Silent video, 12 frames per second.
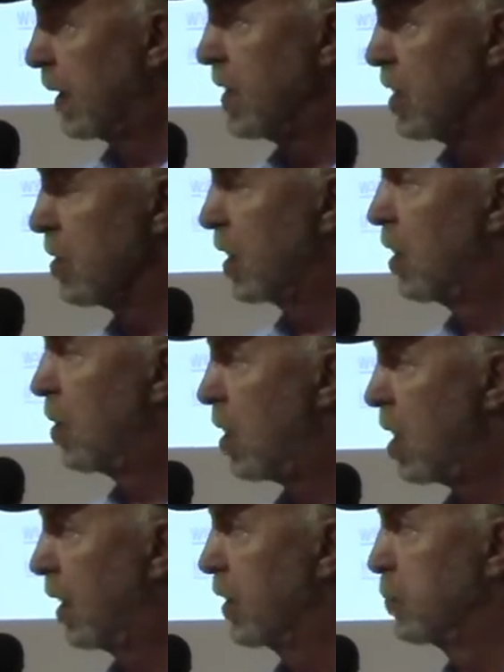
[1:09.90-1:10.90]
a year ago.
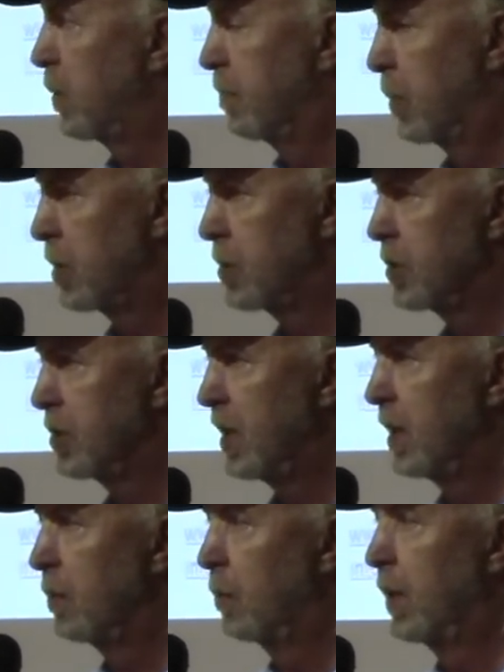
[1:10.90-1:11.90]
August, we purchased
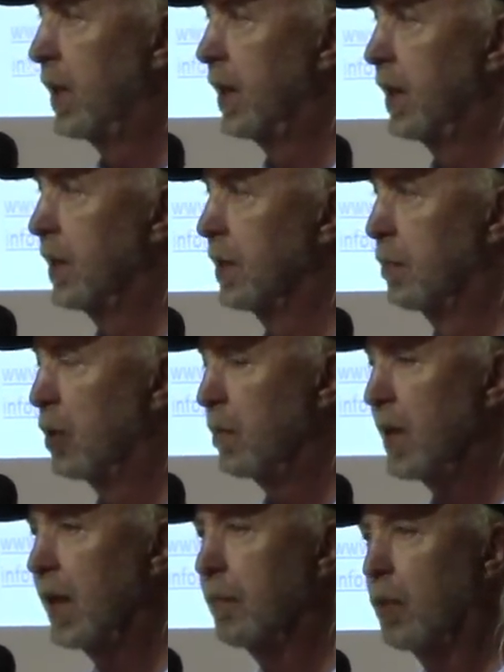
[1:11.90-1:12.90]
it. The
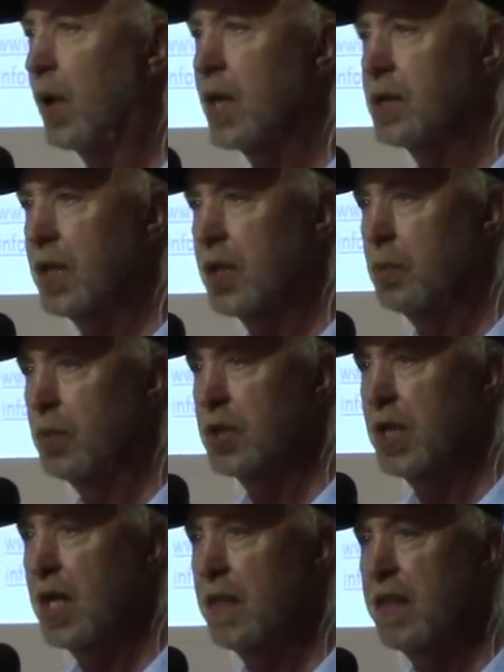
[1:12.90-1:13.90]
permitting process was
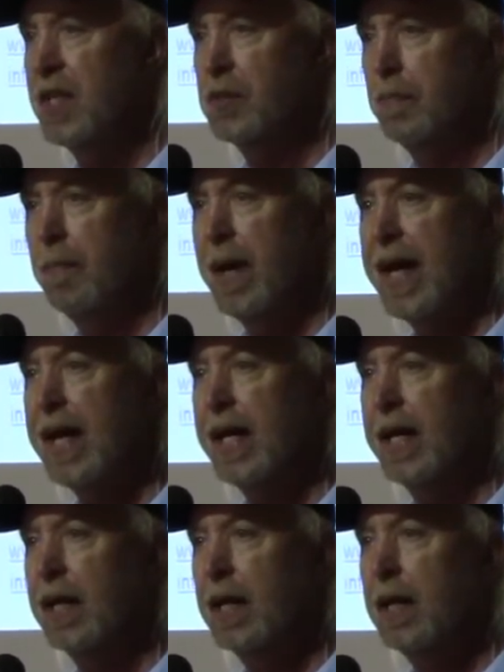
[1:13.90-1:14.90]
done this
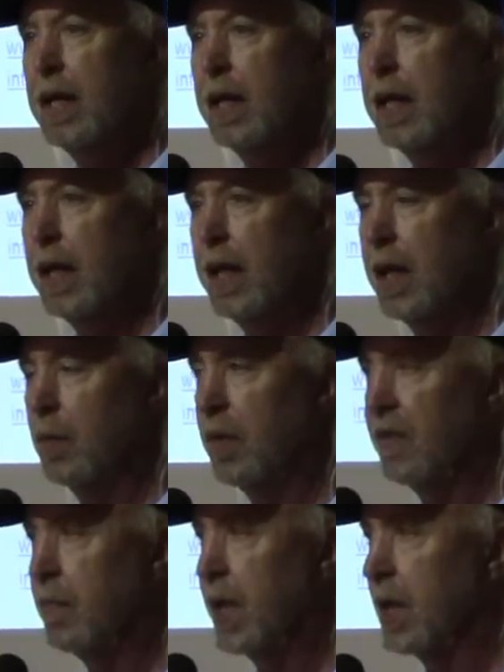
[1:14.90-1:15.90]
May, and
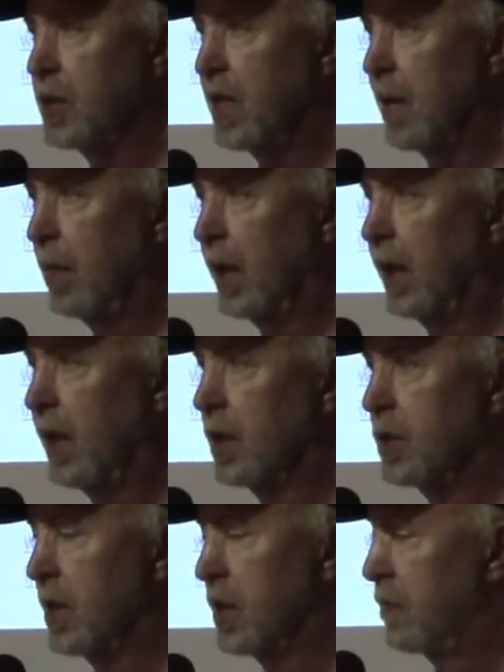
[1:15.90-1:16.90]
we've been assembling it
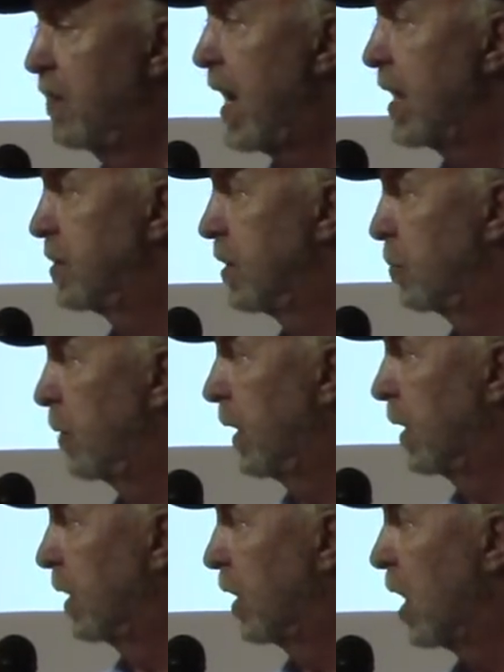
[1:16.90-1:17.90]
as fast as we
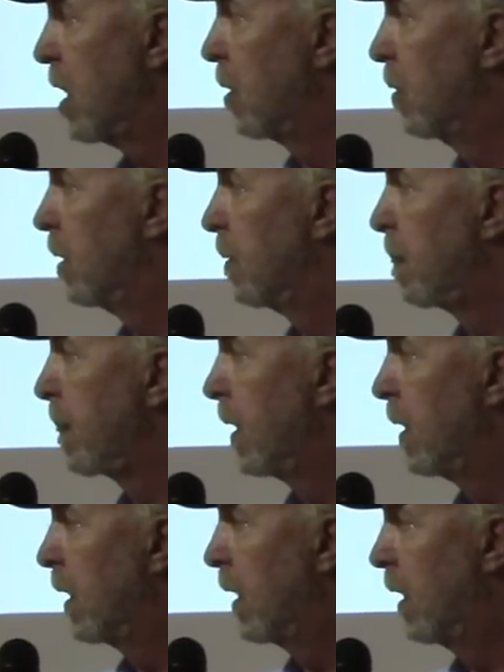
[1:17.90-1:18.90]
can go.
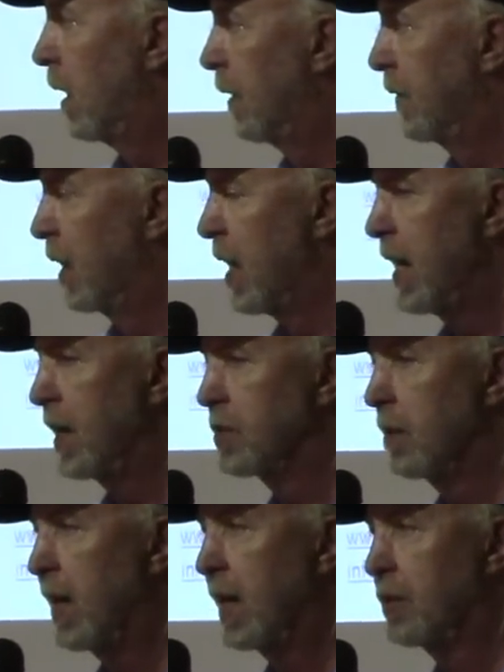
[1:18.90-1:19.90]
The line
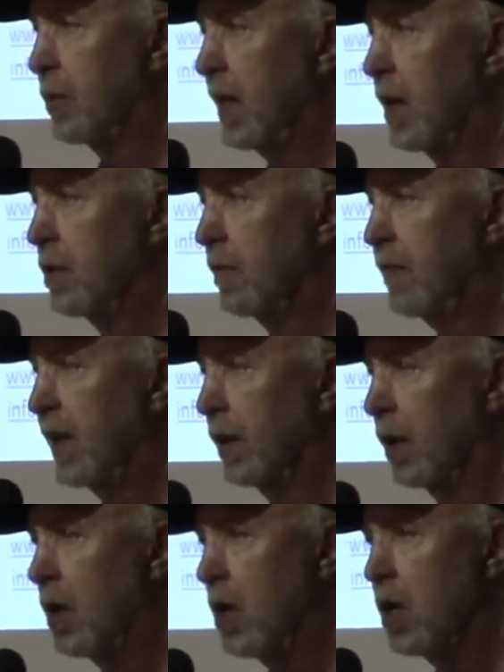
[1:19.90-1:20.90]
is about 300
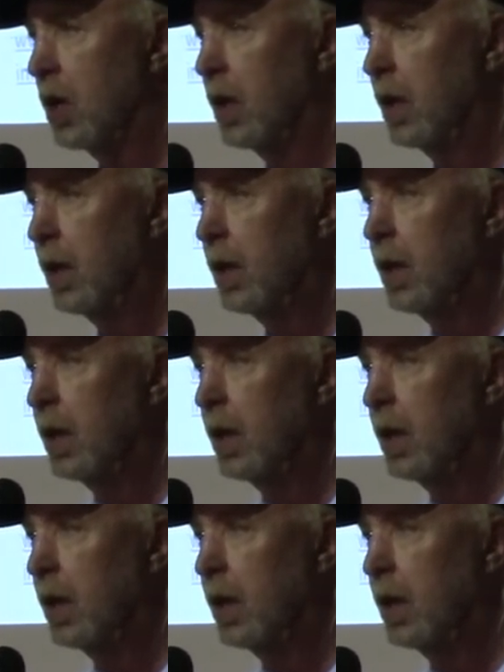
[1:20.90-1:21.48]
feet long,